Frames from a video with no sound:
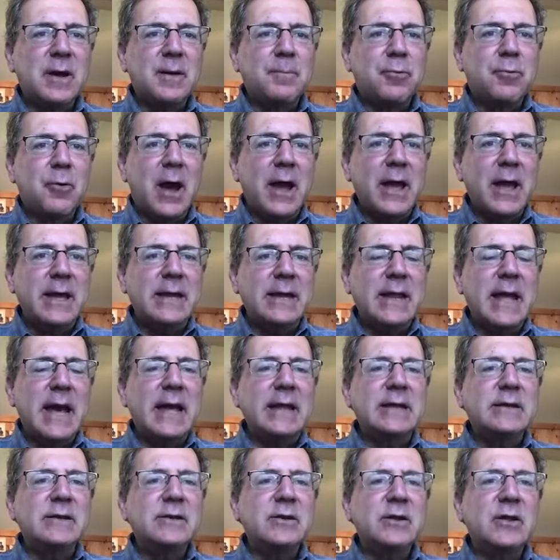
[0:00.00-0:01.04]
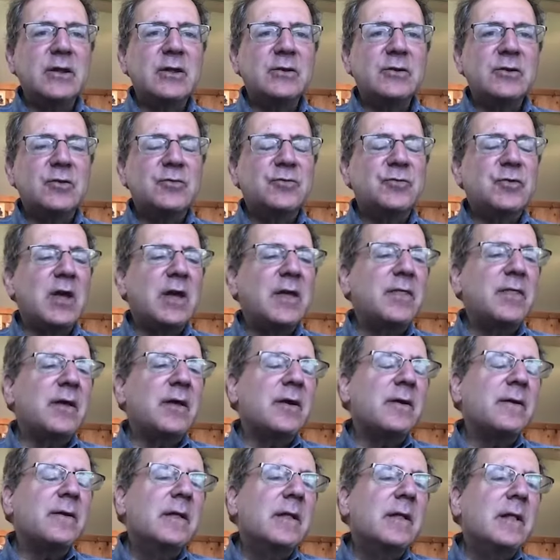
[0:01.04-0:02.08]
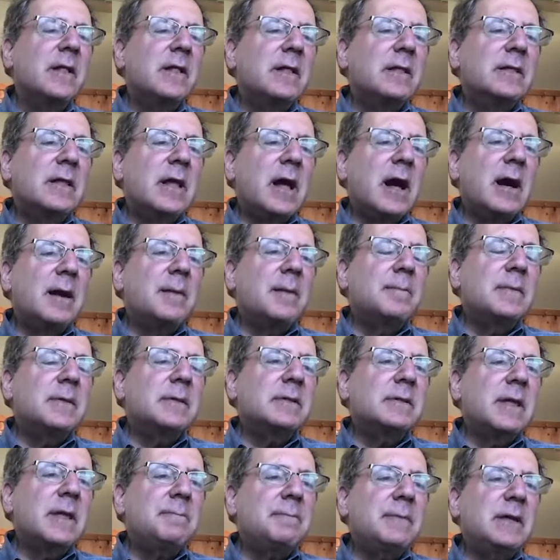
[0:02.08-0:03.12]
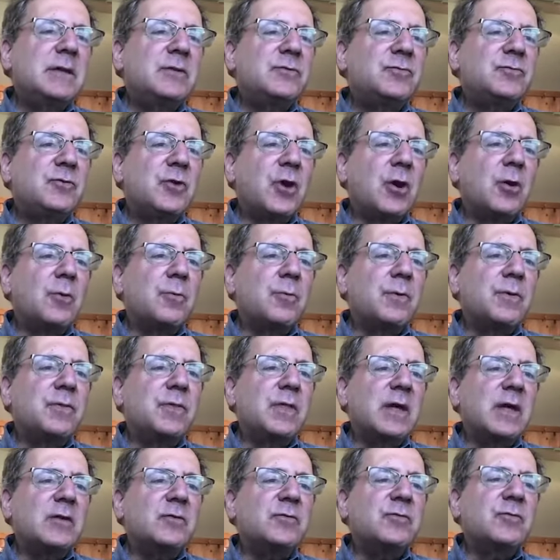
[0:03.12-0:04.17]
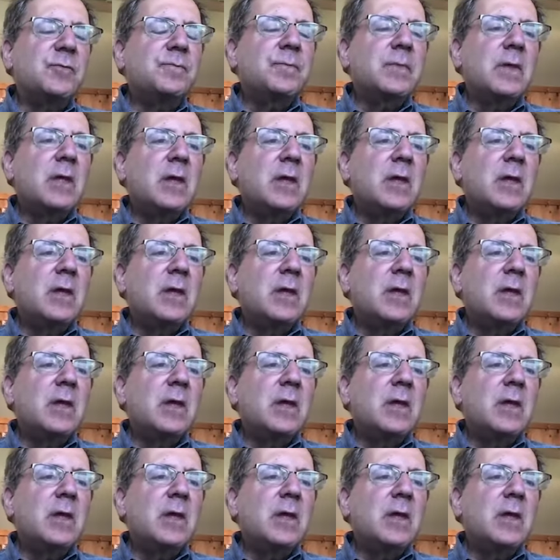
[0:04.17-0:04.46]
Brian had to say there, let me start with this.